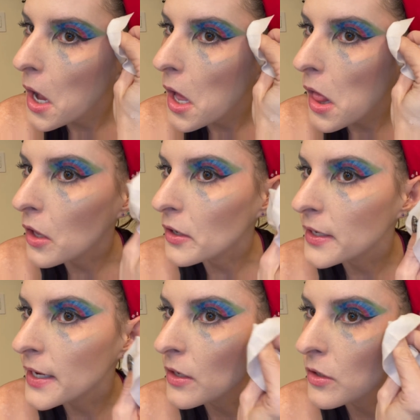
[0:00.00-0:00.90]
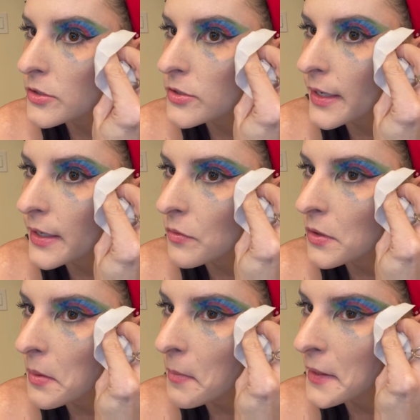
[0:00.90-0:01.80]
long nails, so I can
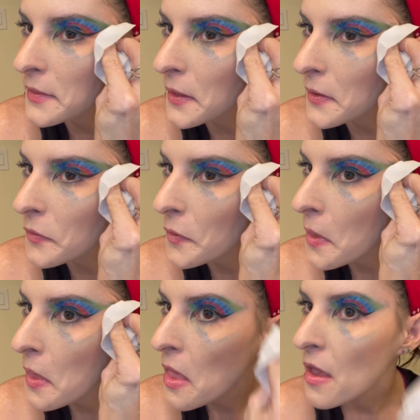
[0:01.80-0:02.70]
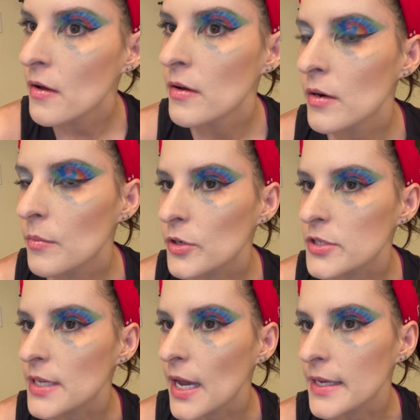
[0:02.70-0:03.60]
really make this
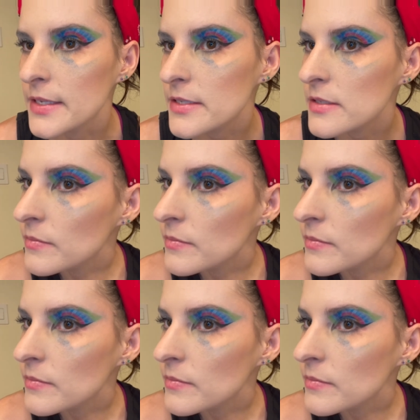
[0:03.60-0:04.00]
precise.